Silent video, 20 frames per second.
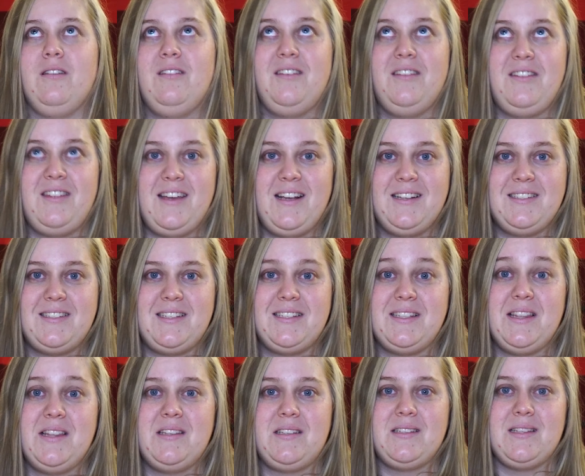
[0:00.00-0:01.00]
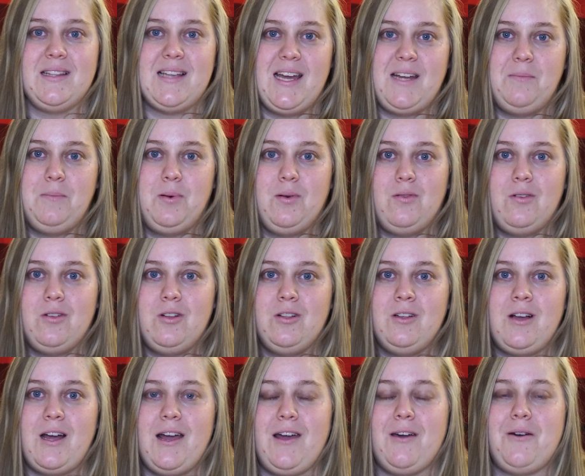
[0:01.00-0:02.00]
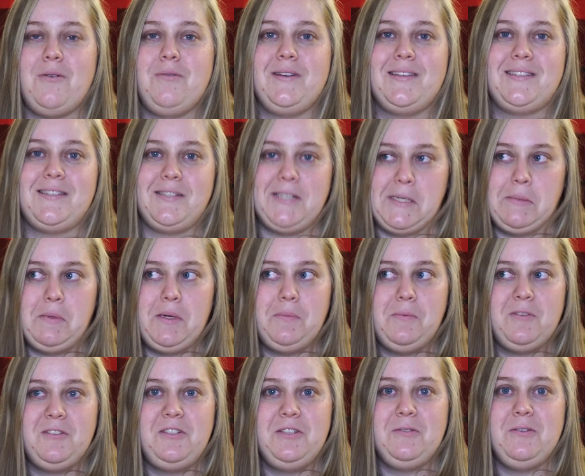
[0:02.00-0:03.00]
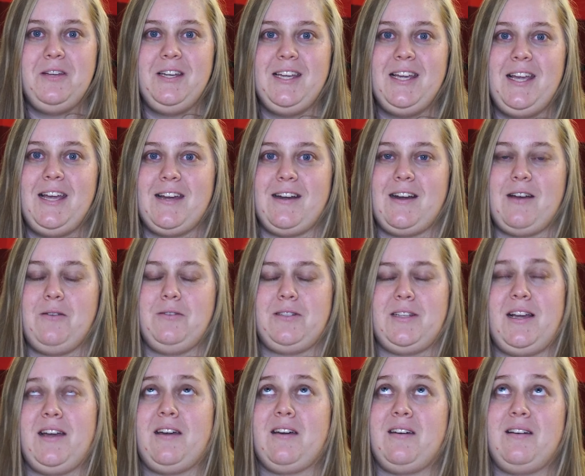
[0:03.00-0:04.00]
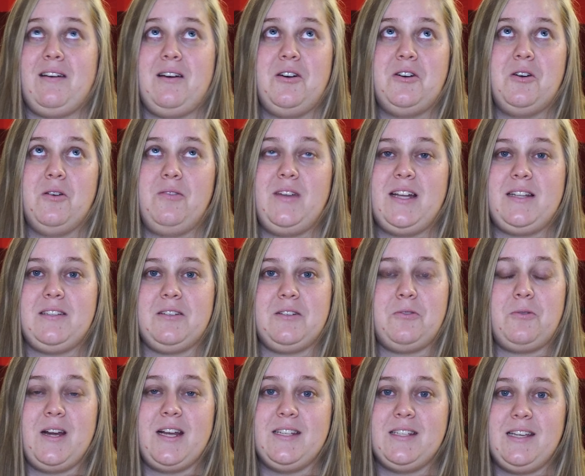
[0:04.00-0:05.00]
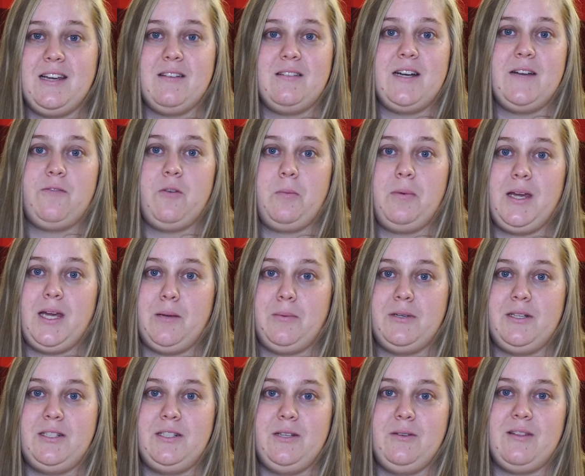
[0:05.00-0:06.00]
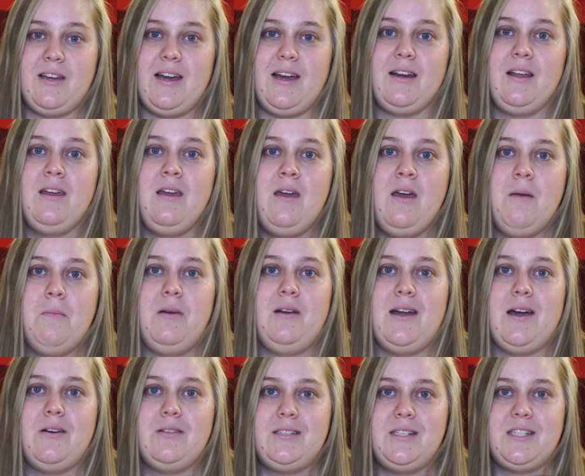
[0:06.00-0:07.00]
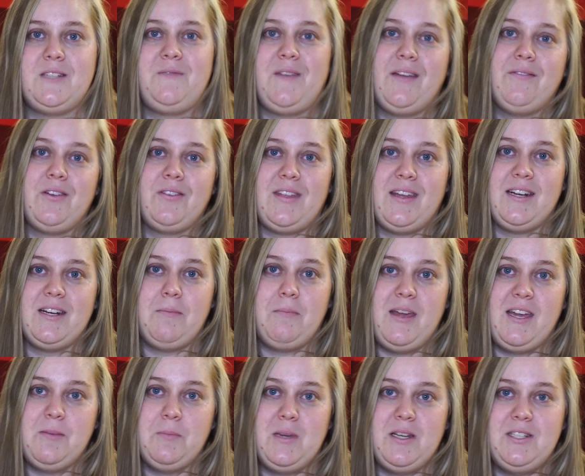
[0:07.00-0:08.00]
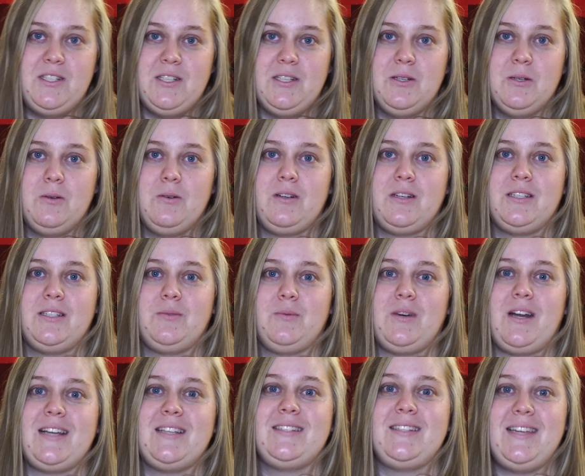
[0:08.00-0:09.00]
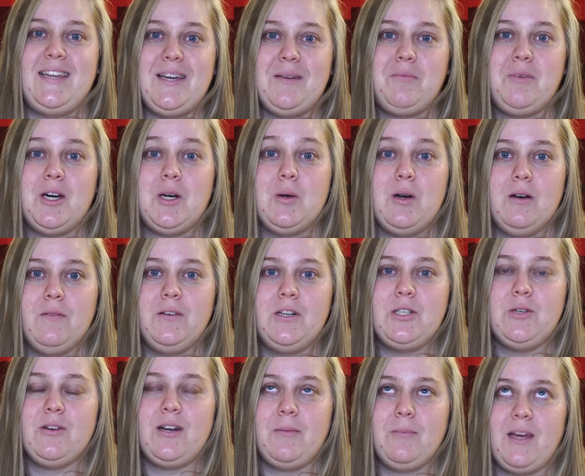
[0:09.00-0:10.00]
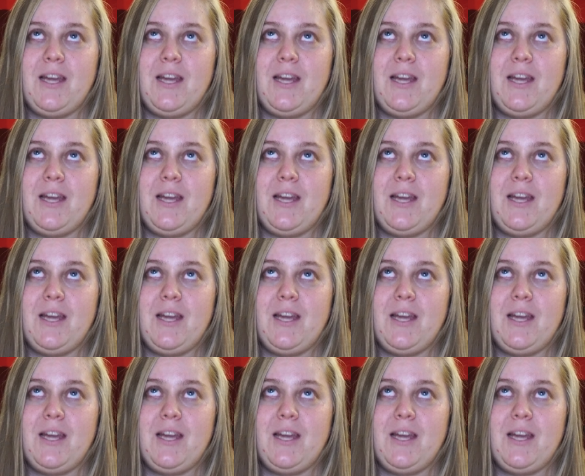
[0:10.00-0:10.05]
of the things is the sled pull. I always see people doing it and I was like, oh, that's crazy, I'll never be able to do that. But now it's his favorite thing to make me do because when I see him go over to it, I'm